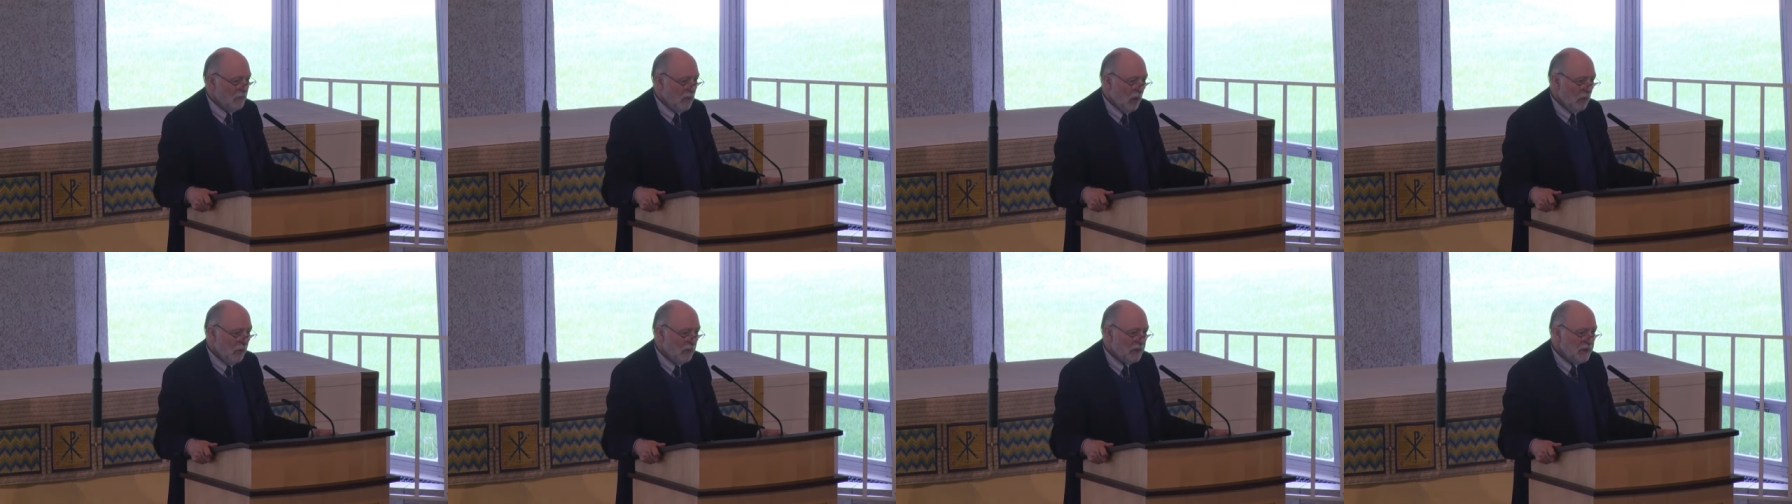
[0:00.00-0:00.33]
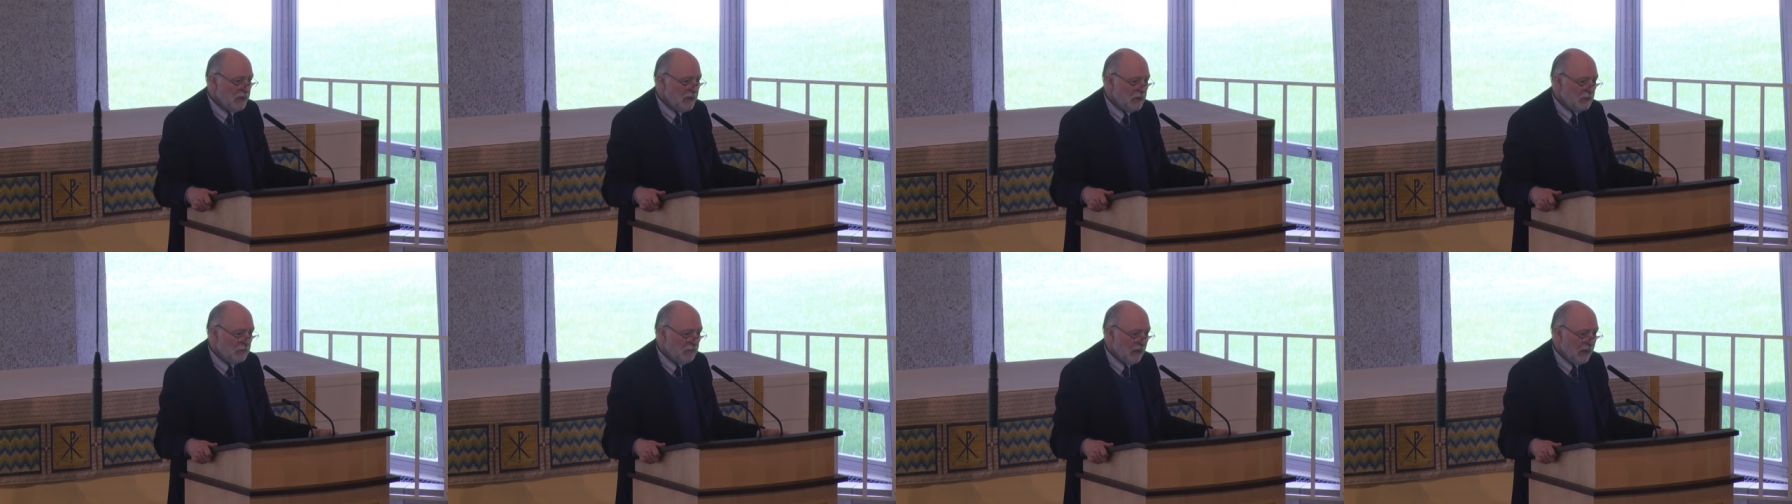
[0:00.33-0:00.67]

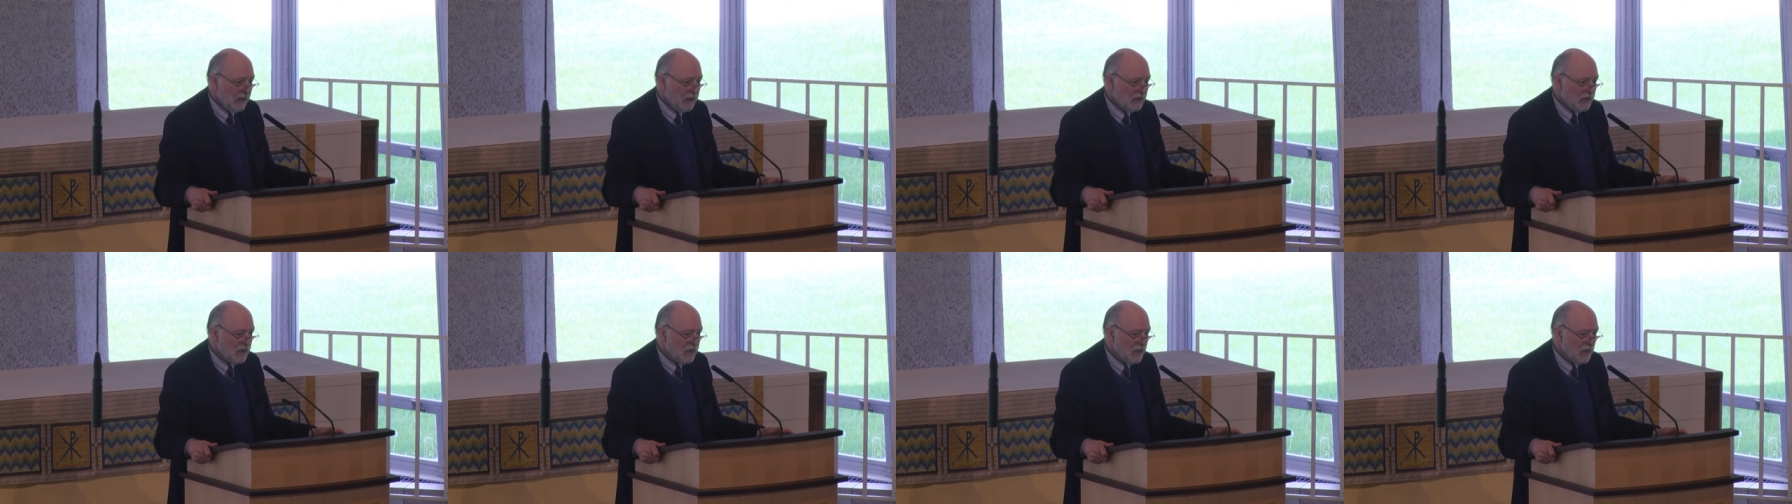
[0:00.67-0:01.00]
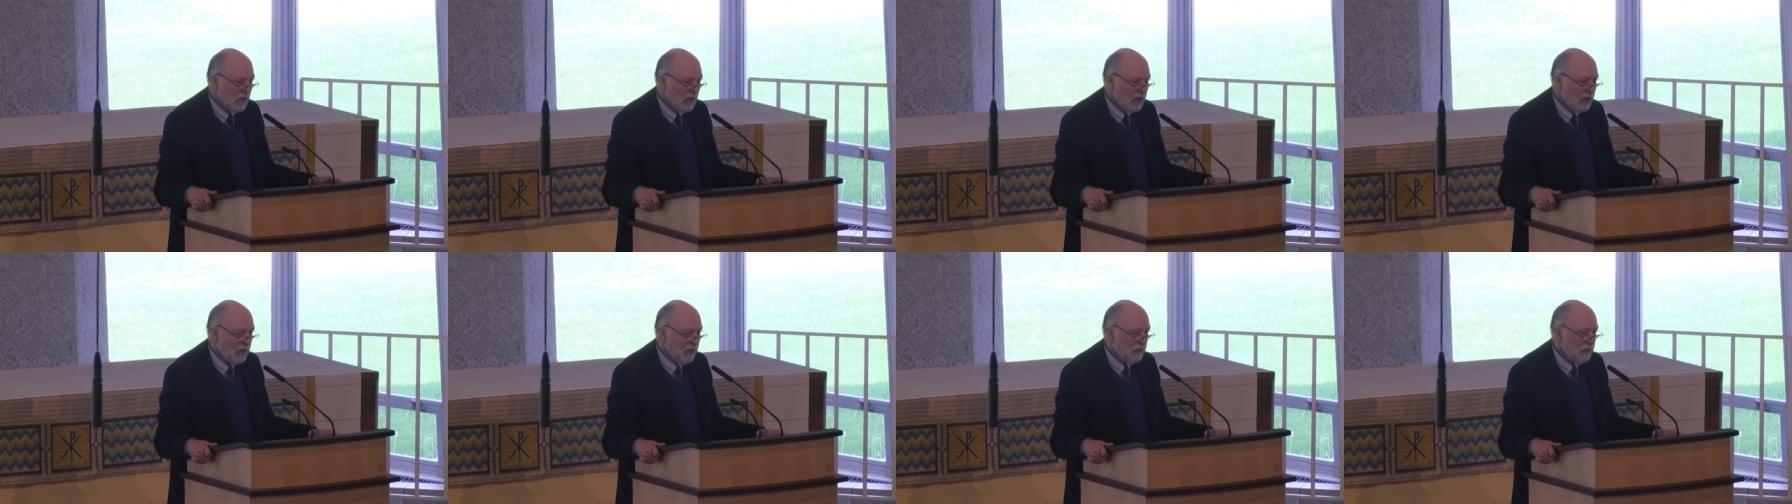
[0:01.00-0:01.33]
moments, might
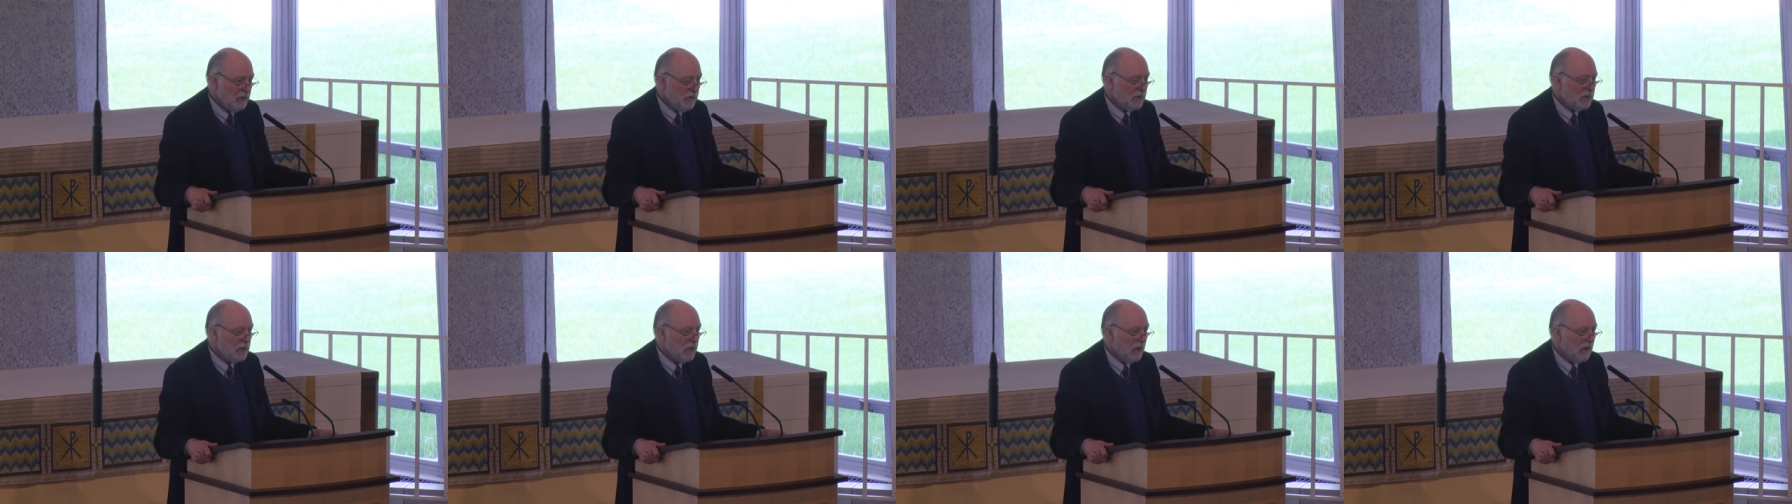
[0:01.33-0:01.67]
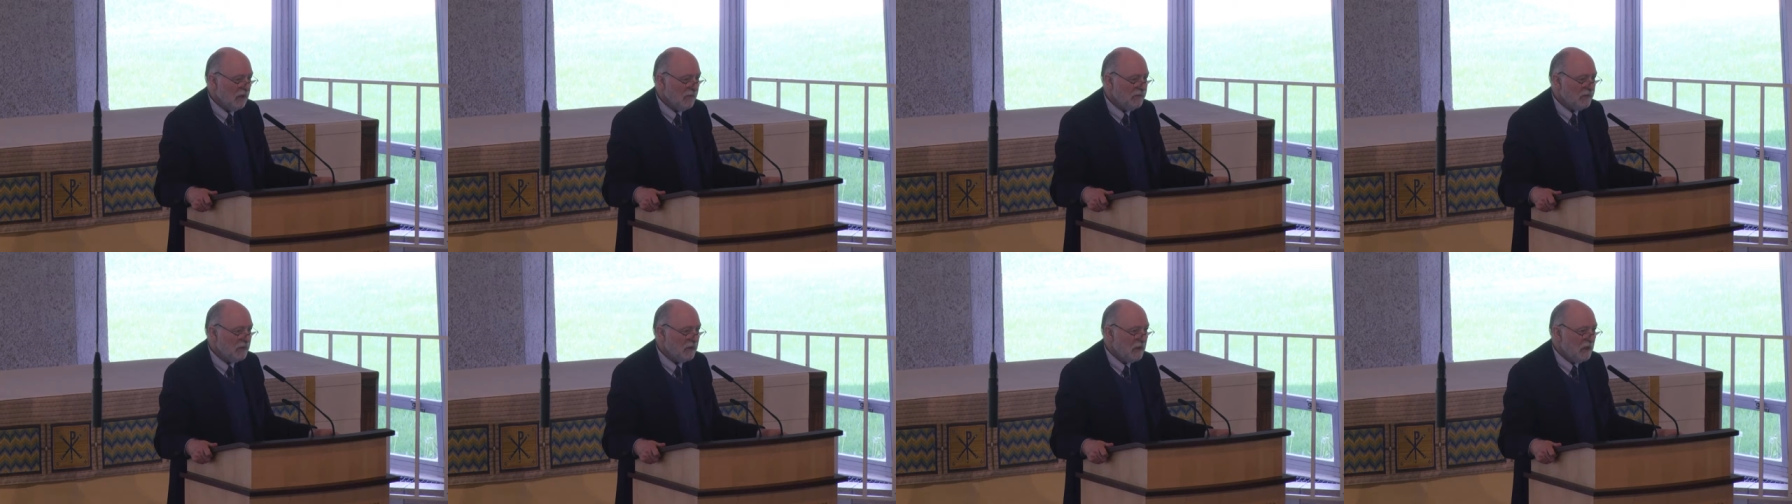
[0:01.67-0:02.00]
say to
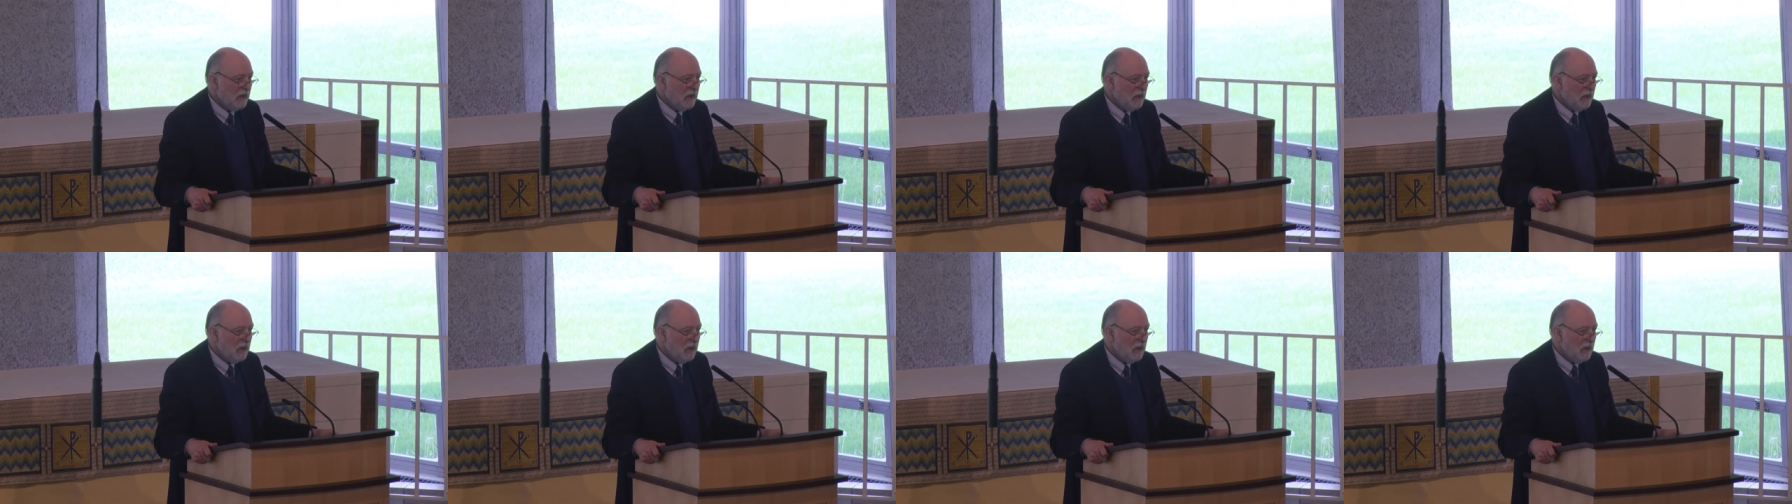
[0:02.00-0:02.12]
yourself,